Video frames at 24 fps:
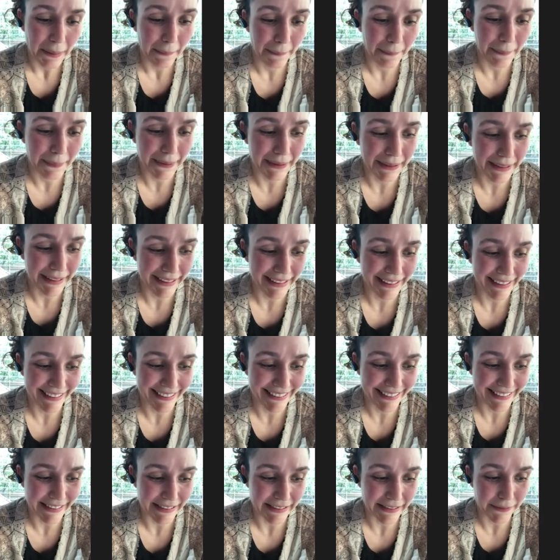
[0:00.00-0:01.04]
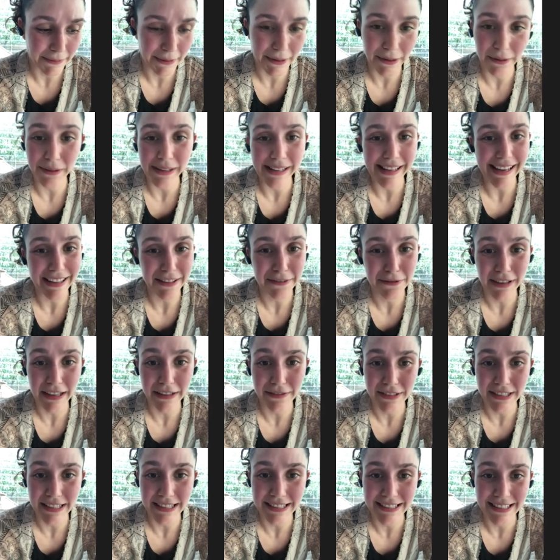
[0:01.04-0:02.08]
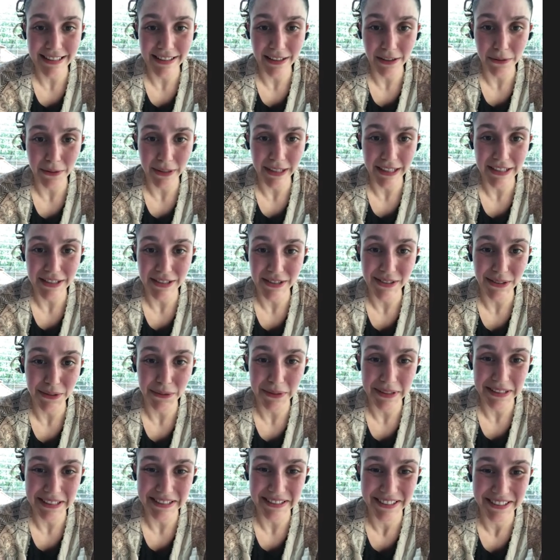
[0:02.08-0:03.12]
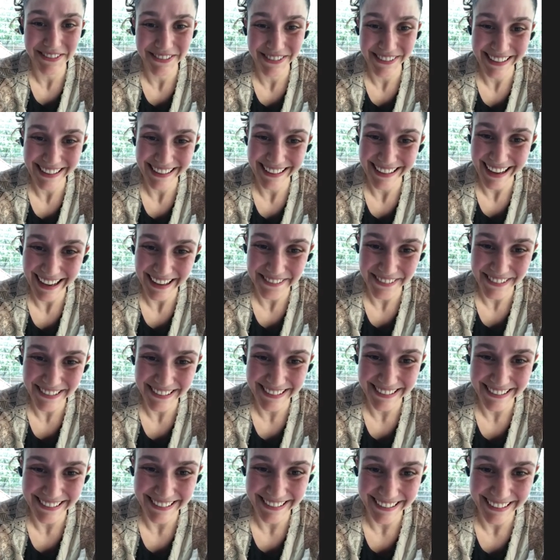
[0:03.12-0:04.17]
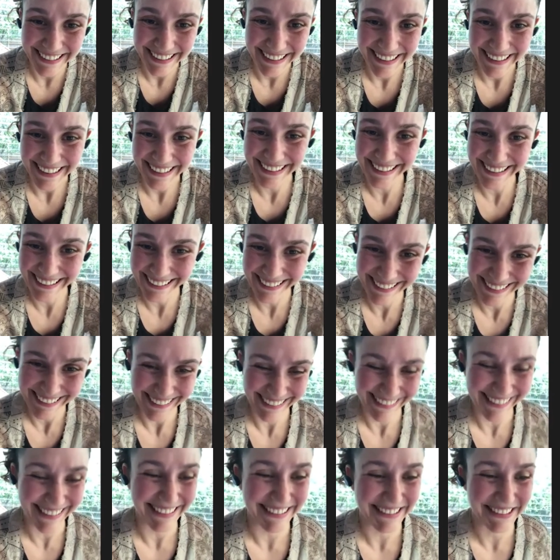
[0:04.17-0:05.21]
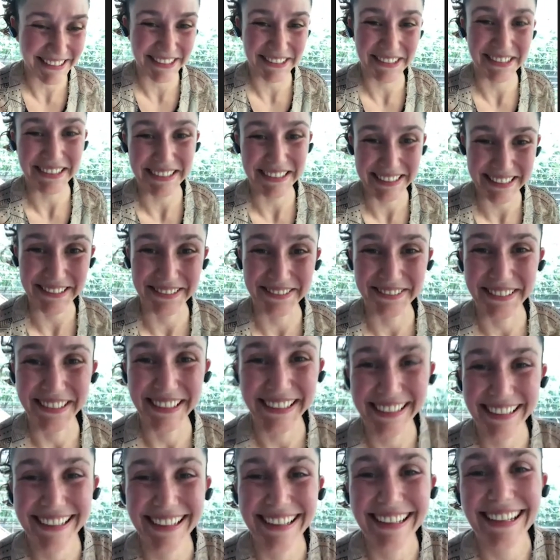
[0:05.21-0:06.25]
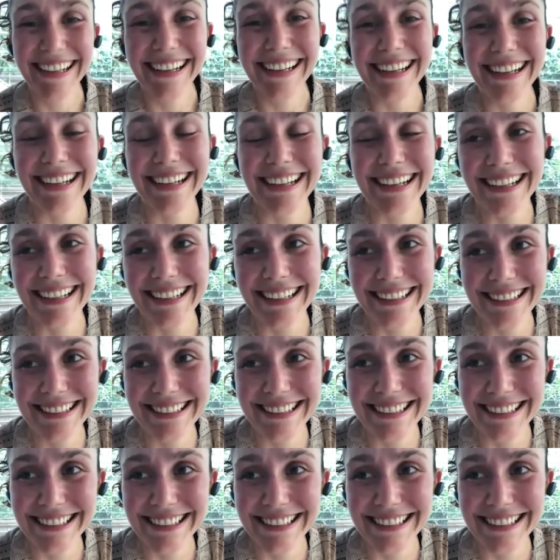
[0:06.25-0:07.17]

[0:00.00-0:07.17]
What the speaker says: But we only had 5 days in the location, so we didn't really have an alternative. And